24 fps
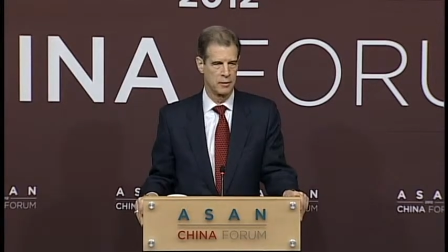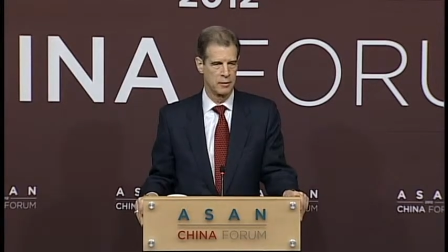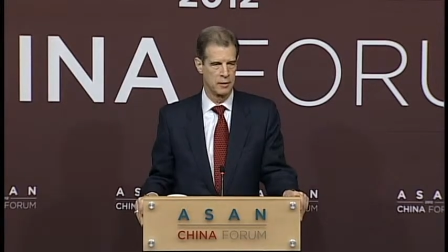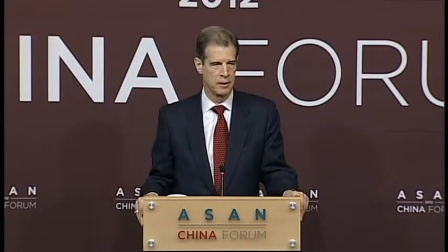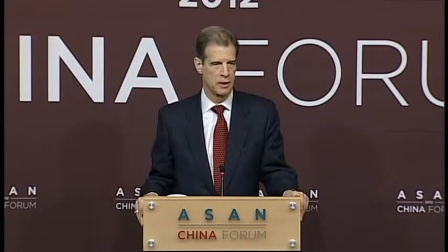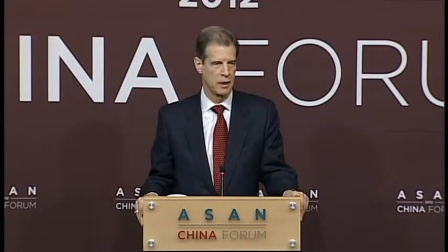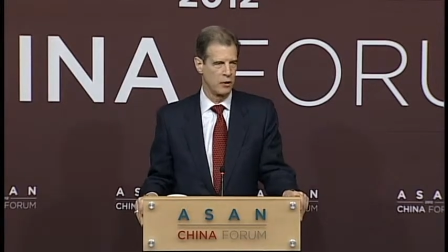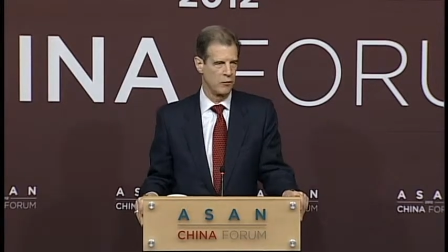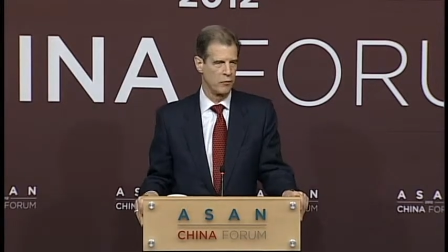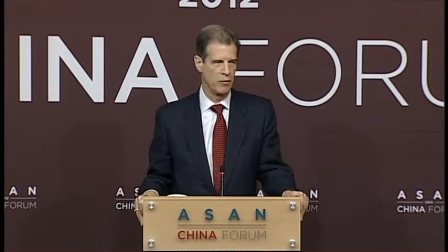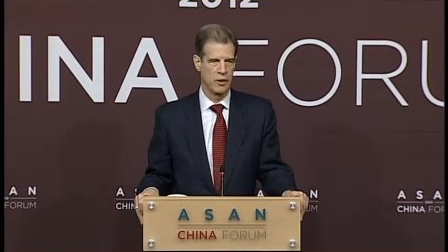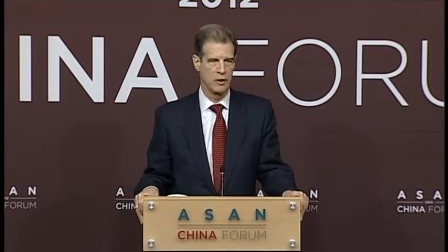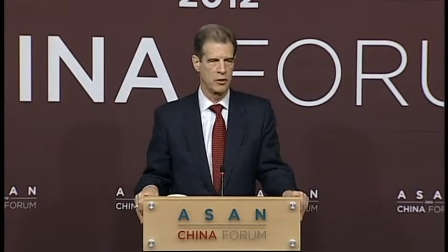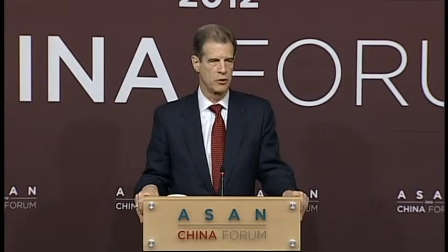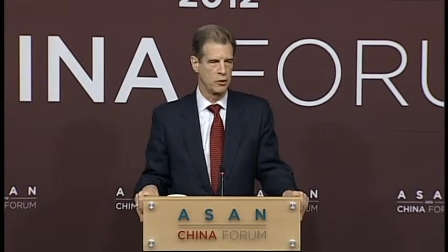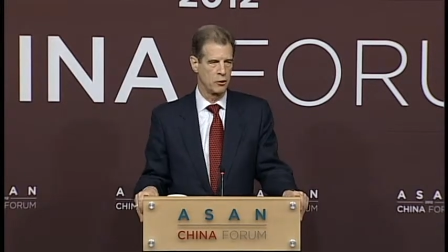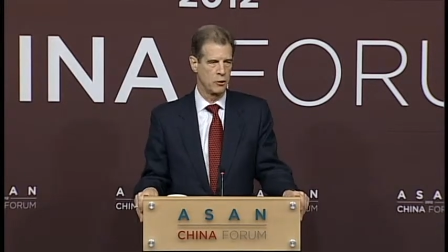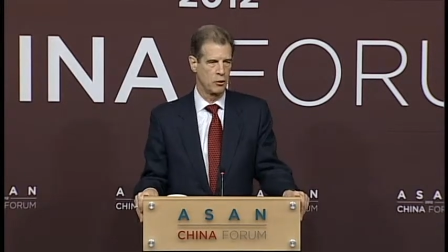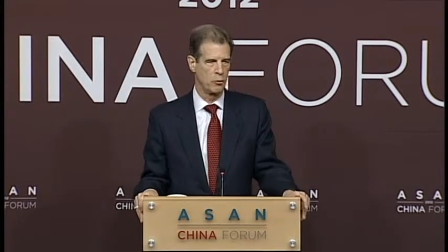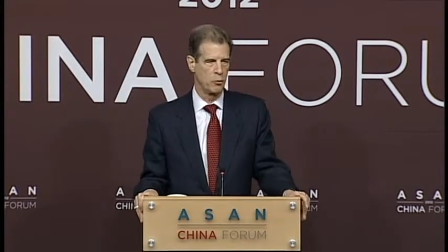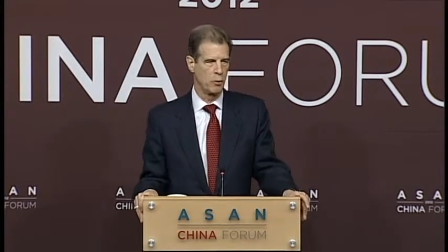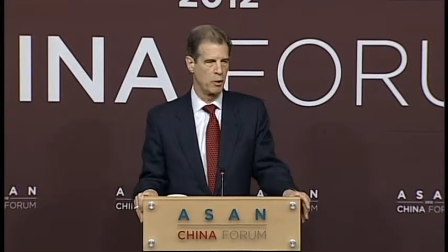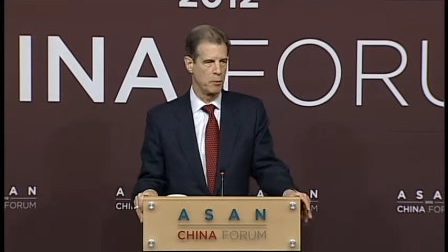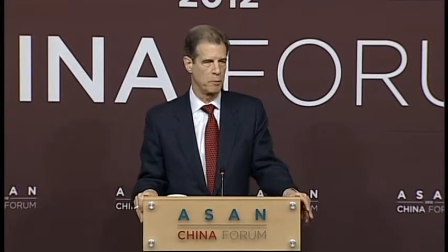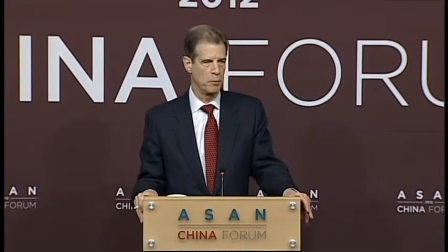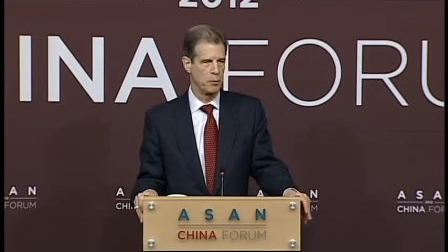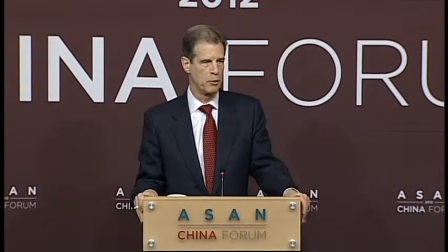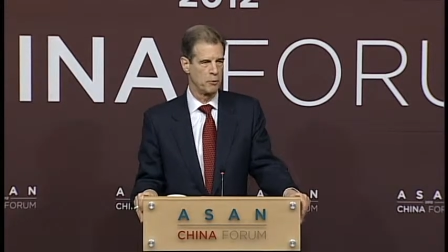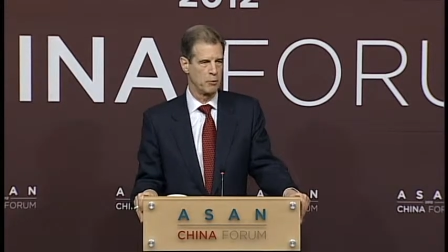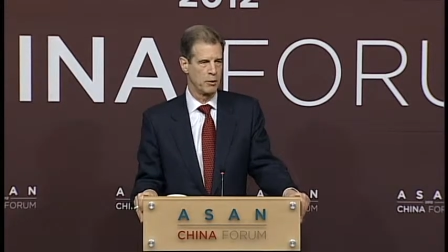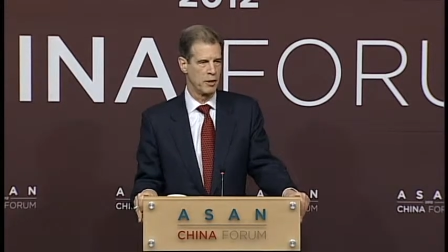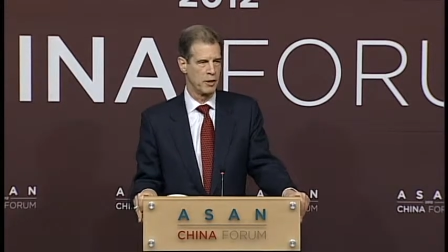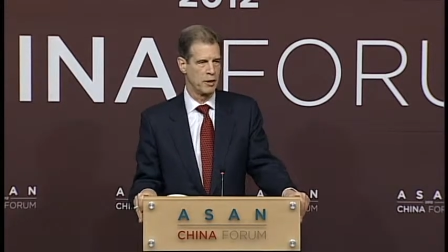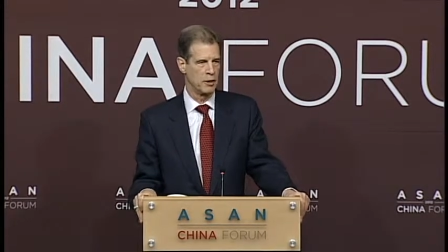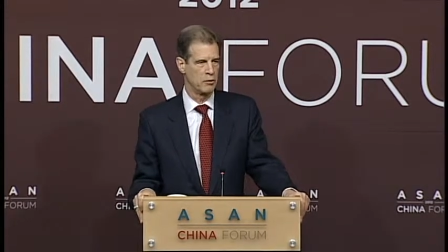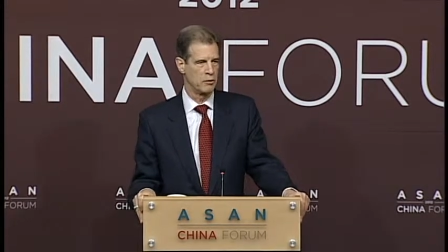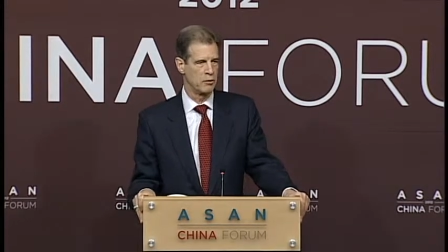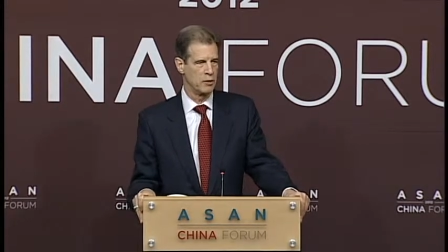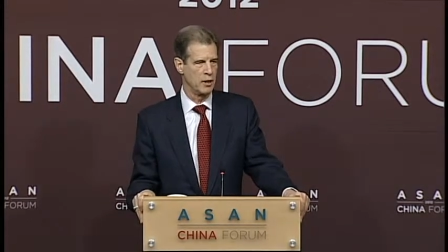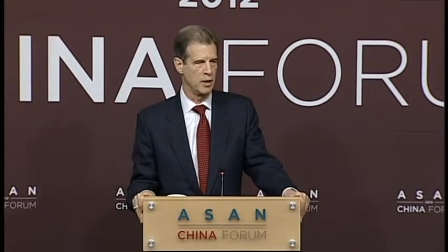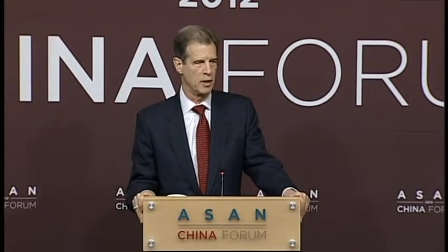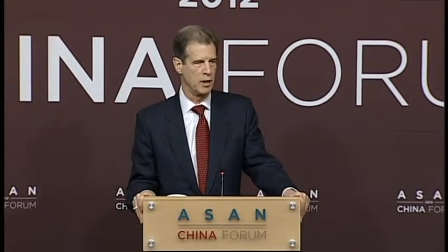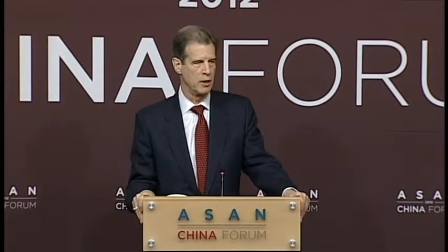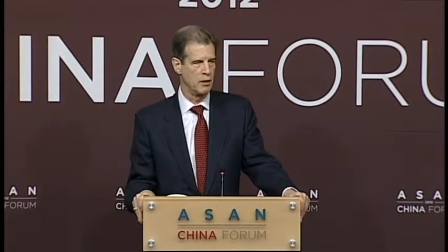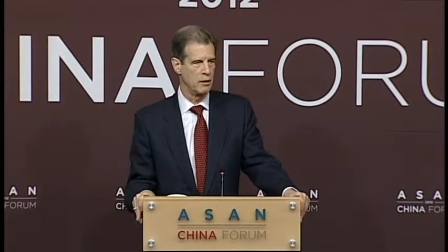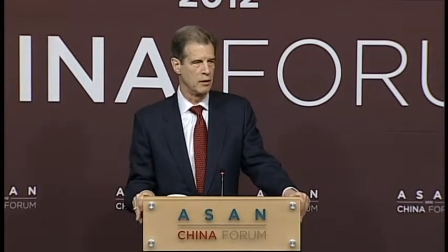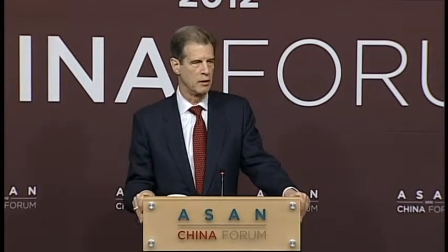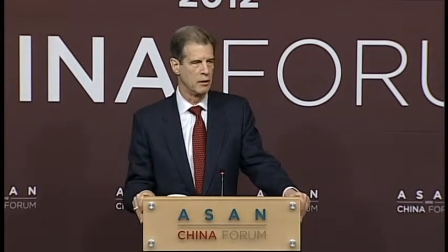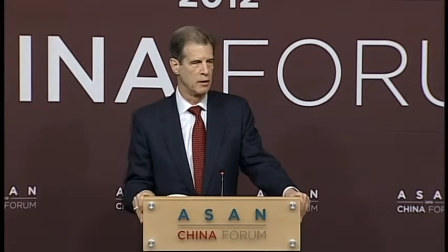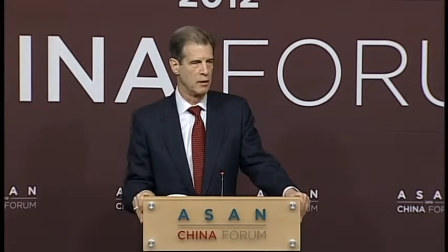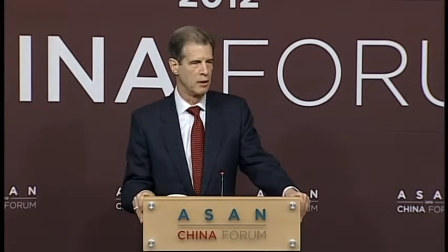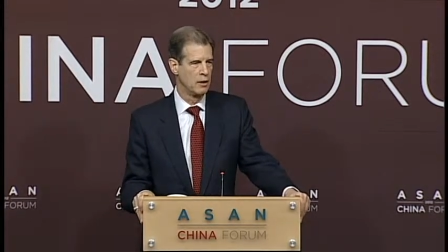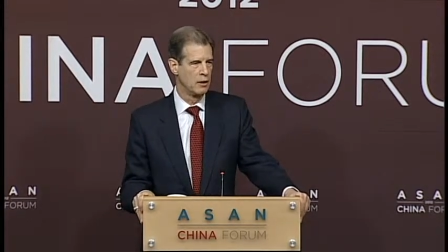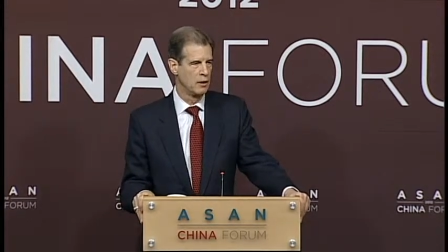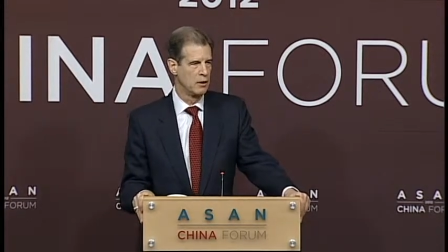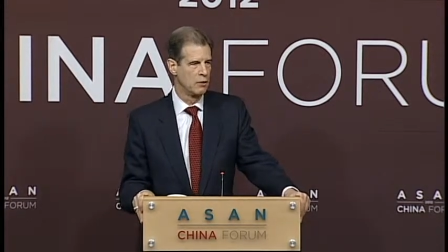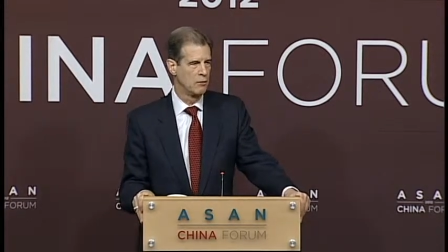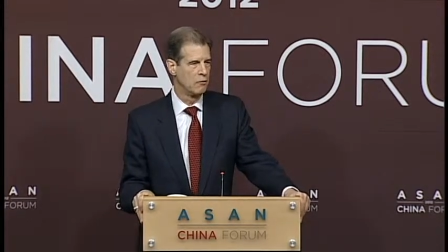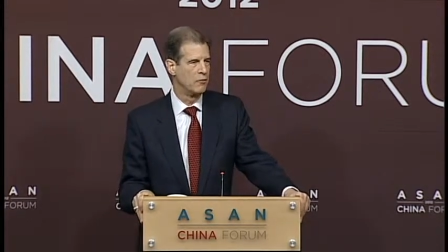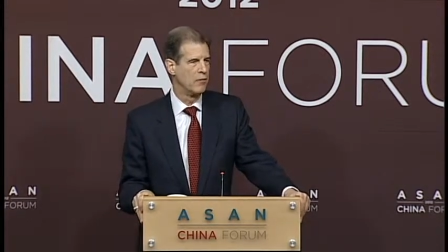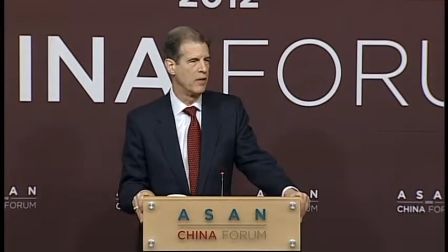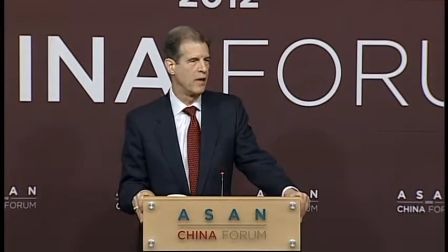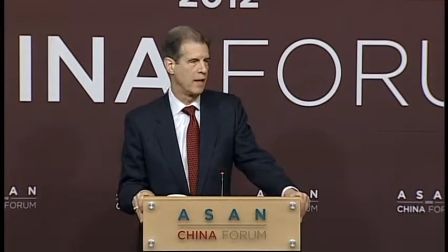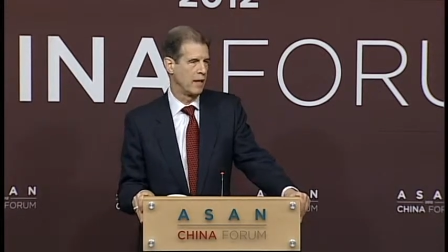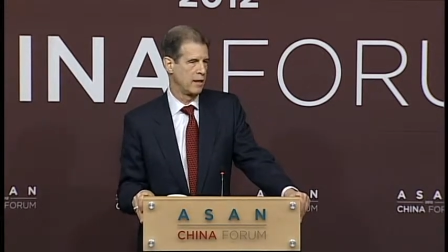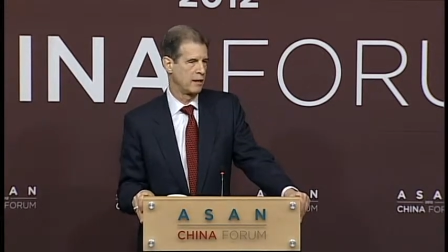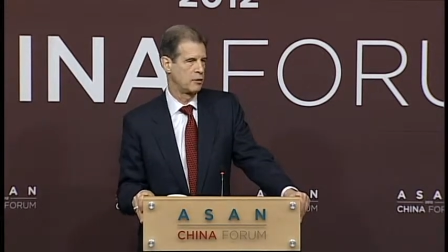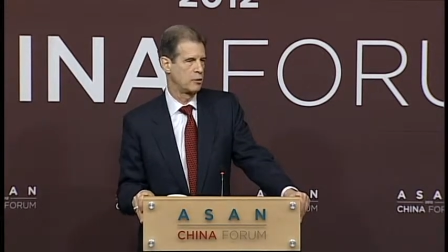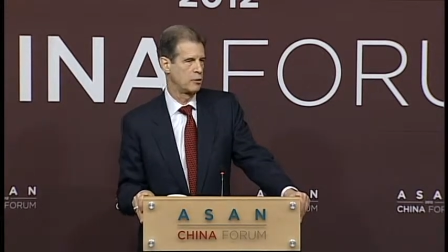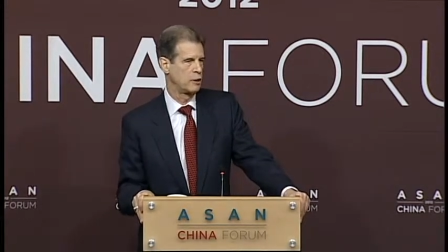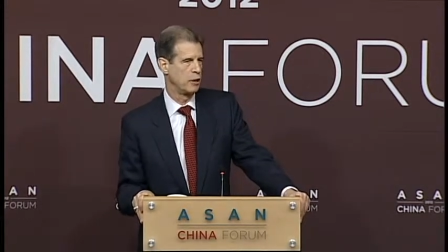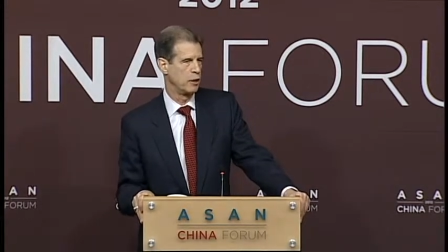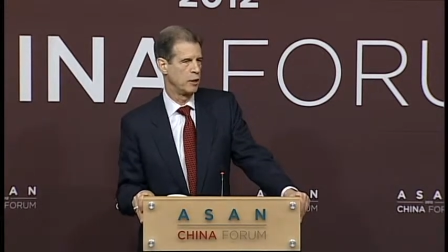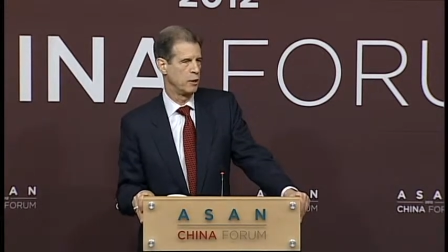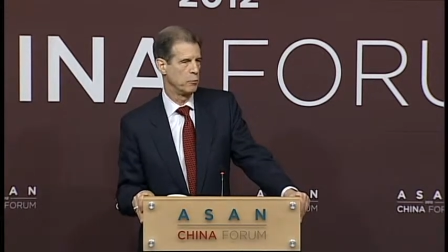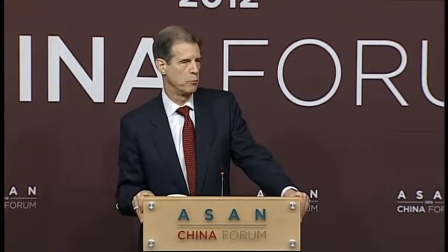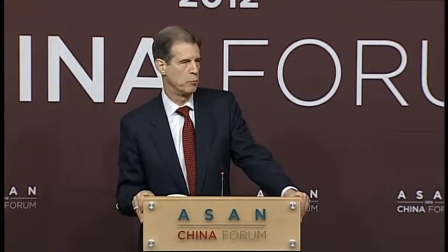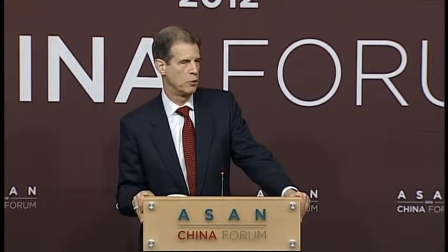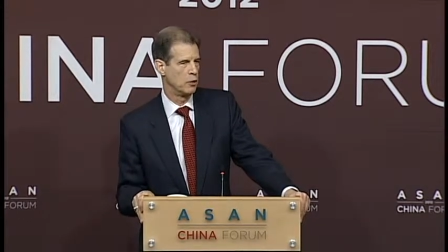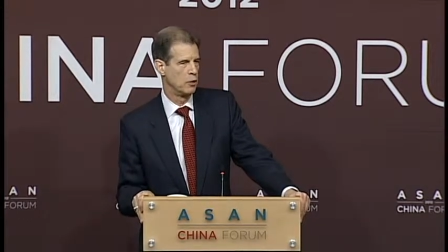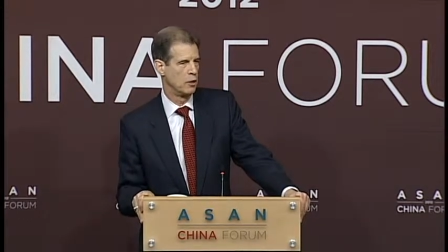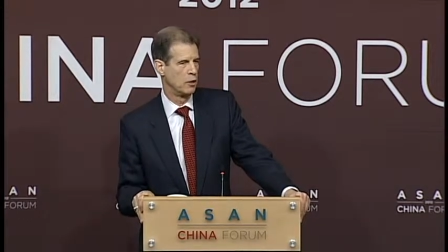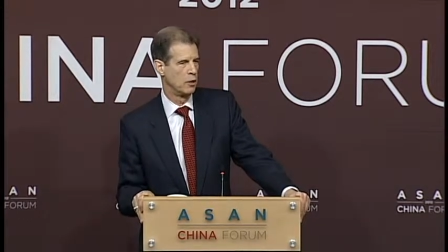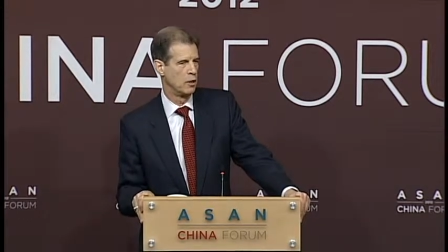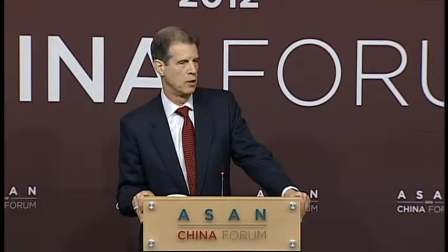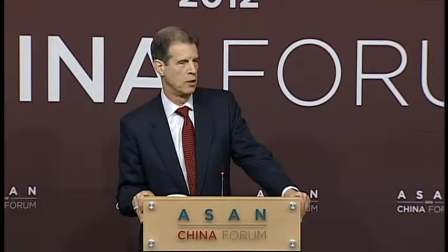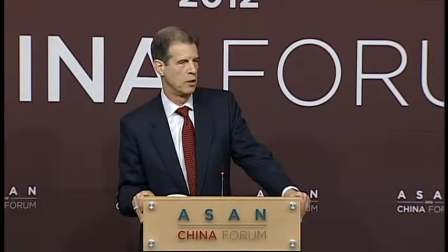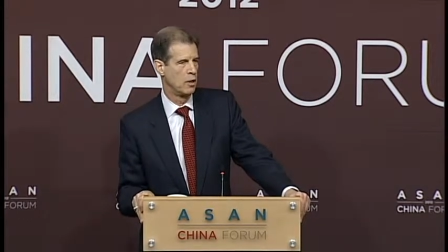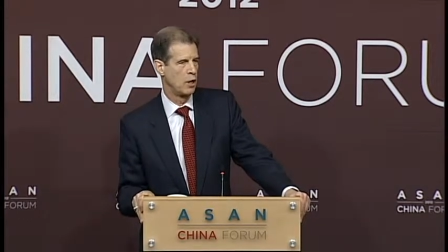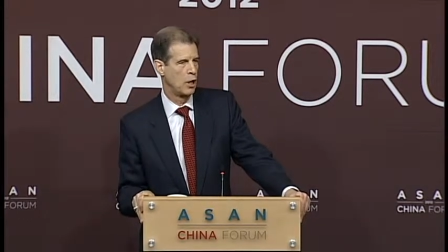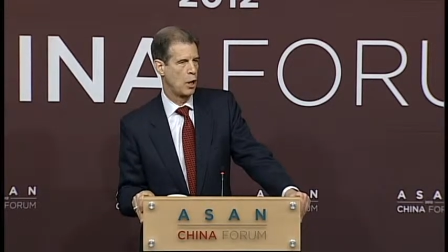Conventional weaponry is now vastly more